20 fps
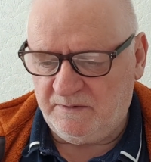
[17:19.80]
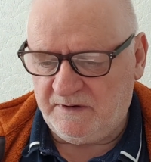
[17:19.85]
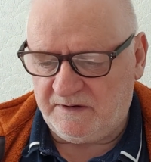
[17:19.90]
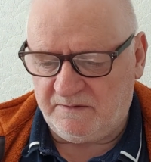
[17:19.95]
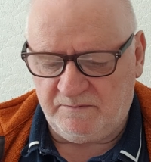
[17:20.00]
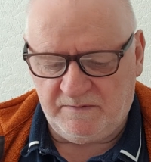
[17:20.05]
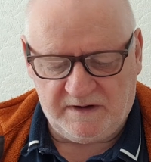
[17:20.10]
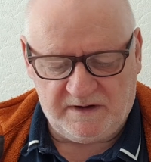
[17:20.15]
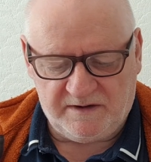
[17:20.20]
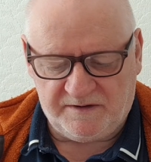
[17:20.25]

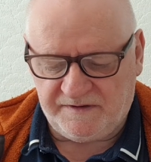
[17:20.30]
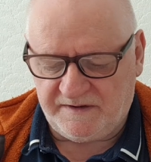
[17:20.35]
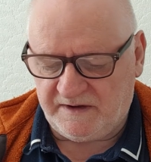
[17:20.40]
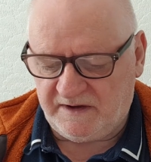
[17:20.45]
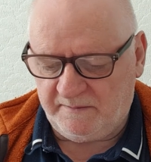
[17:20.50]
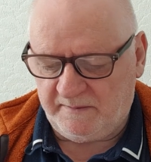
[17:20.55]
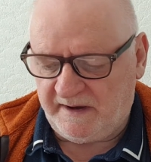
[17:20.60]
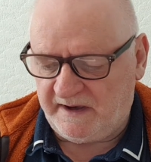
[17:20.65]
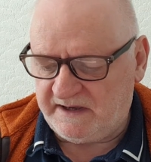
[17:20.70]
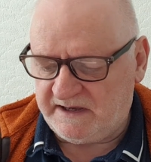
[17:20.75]
We could think
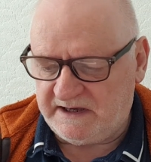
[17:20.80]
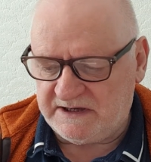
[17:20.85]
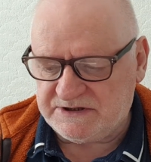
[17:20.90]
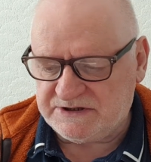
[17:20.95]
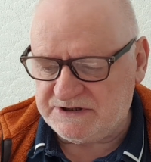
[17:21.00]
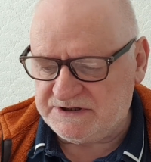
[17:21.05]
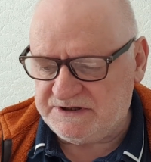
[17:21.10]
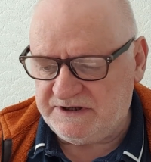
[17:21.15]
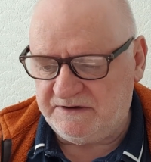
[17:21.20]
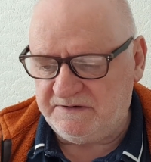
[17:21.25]
about
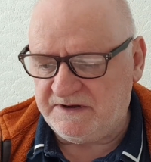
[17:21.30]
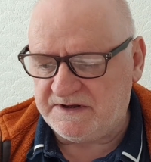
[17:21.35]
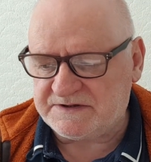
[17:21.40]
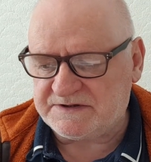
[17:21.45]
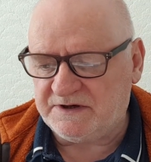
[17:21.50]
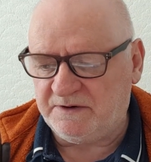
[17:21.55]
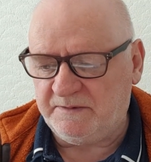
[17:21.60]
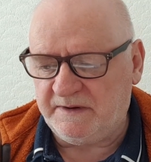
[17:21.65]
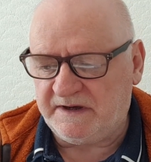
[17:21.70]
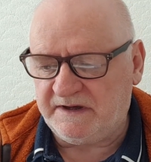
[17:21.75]
kitchen units,
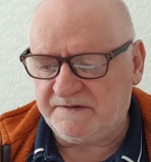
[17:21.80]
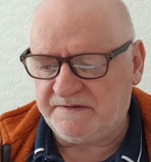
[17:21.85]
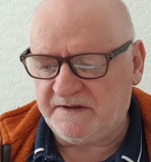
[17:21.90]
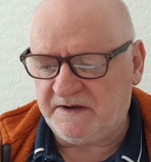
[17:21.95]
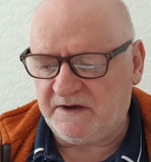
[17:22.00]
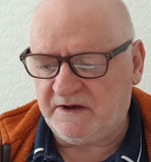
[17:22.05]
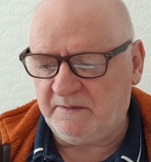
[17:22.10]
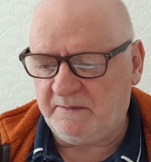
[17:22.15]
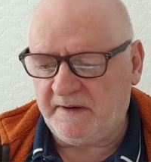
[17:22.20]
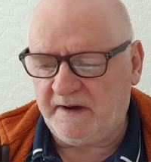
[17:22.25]
or we could
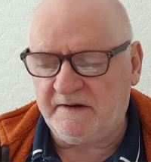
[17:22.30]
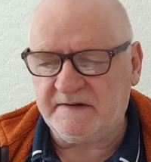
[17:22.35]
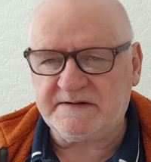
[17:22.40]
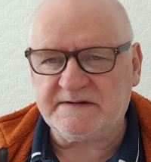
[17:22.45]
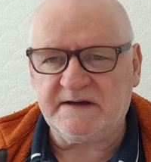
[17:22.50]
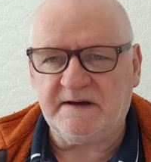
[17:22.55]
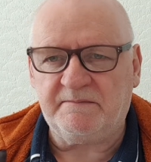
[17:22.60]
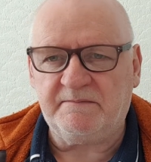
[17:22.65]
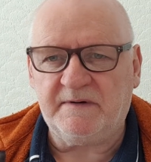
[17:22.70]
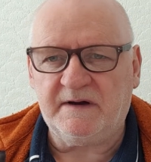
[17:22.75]
think about
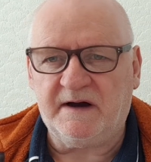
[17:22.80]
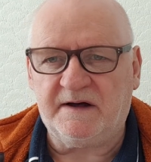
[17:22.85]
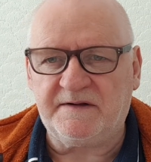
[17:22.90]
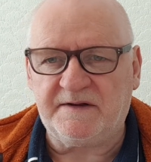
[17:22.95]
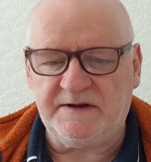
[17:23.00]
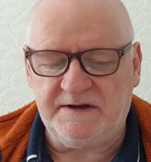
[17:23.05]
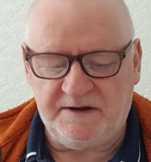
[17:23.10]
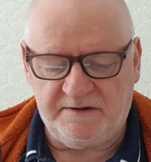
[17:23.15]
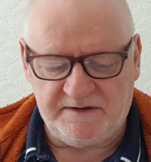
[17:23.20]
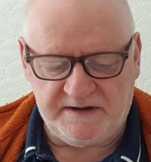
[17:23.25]
other
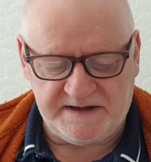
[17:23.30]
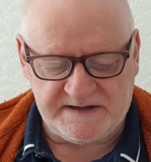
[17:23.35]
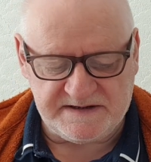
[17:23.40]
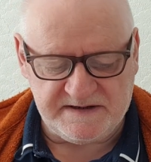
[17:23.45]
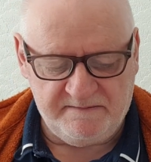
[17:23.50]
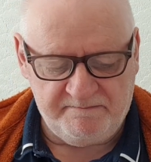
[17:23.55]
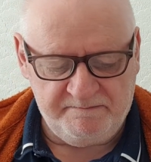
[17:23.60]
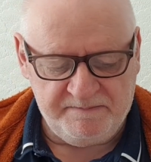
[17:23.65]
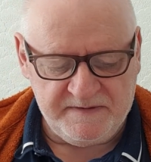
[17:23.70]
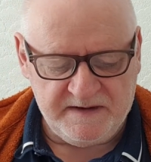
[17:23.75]

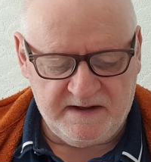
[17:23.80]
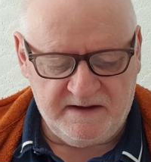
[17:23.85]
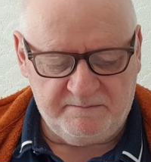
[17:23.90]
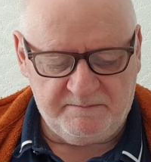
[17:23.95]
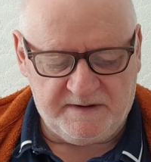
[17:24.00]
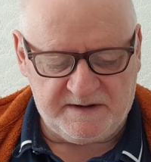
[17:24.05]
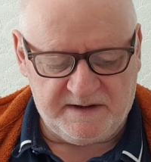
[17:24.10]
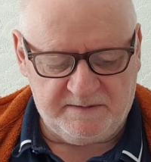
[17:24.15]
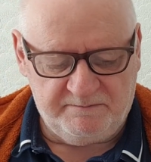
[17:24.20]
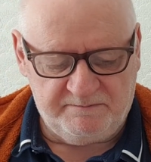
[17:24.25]
units.
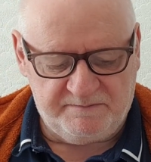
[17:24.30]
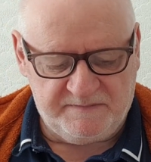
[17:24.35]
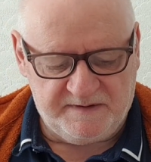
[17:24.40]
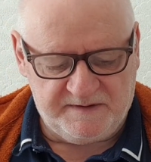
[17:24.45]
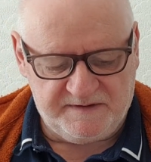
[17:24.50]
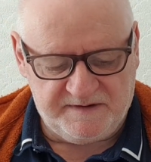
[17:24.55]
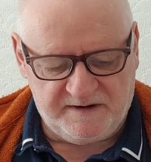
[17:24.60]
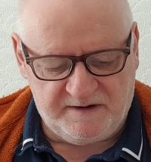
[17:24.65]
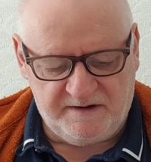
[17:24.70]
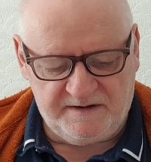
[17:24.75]
But
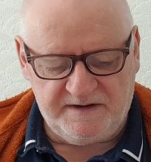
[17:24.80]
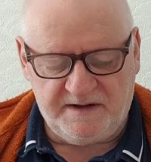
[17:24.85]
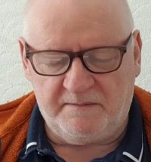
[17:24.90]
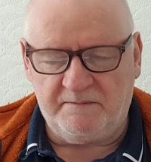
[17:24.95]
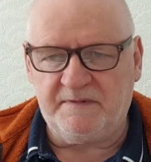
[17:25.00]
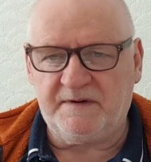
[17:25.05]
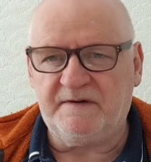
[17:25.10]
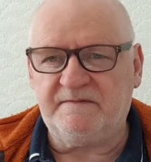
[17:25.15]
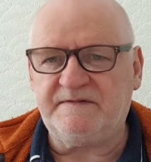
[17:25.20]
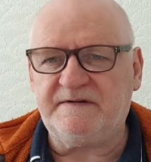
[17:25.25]
there are a
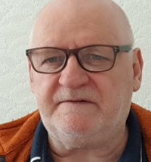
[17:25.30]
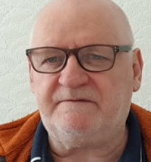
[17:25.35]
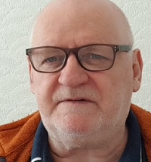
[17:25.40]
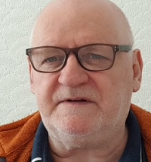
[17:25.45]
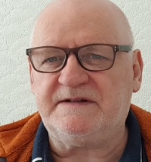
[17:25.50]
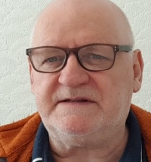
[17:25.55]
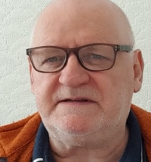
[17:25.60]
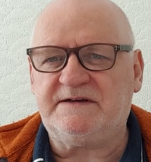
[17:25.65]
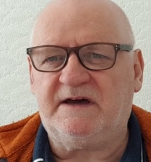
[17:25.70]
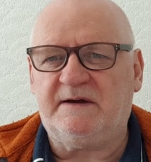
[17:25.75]
number of
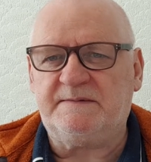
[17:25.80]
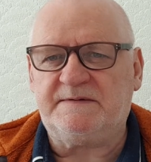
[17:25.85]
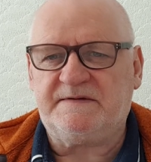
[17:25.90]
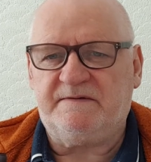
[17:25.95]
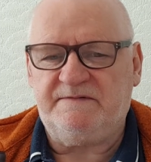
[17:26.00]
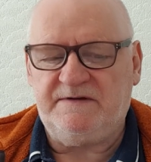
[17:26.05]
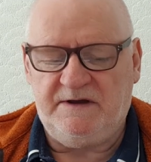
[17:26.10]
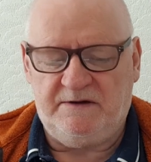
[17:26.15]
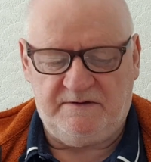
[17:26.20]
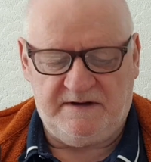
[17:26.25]
different types
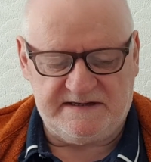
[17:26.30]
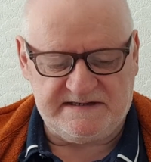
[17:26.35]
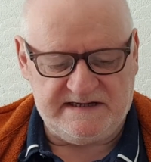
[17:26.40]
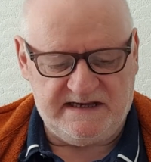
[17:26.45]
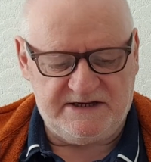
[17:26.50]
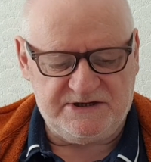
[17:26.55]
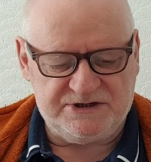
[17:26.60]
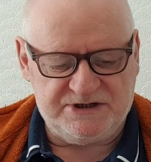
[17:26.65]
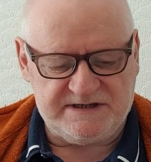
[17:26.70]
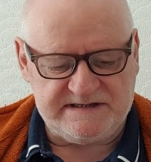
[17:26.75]
of units.
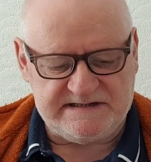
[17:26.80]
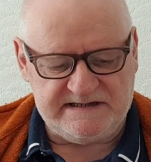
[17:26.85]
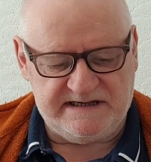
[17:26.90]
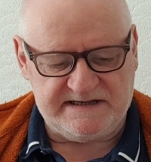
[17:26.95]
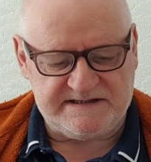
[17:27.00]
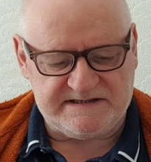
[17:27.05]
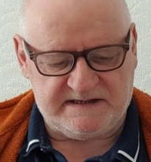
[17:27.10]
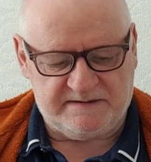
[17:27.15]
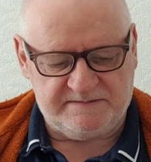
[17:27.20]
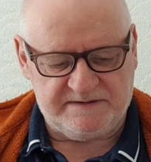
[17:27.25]
Let's just
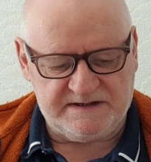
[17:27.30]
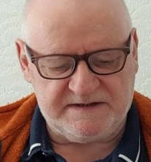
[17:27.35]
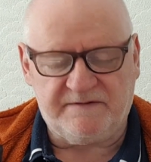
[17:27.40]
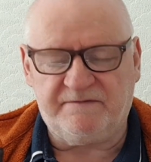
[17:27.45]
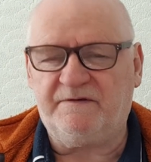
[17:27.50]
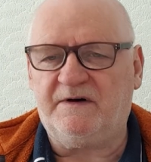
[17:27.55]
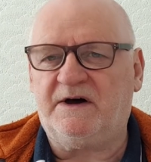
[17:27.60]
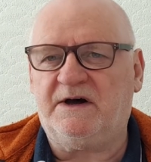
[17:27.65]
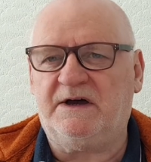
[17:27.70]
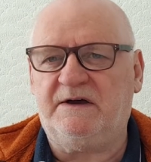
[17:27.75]
list them. There's
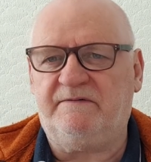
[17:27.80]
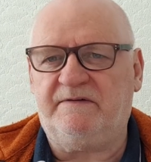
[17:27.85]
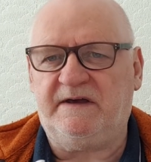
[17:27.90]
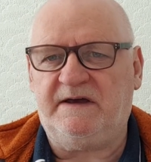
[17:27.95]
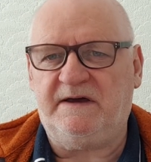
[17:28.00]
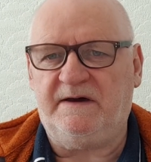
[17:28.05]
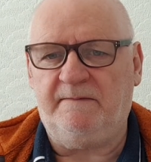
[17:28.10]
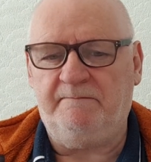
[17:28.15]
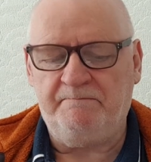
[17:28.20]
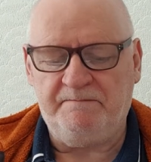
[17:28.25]
5 here.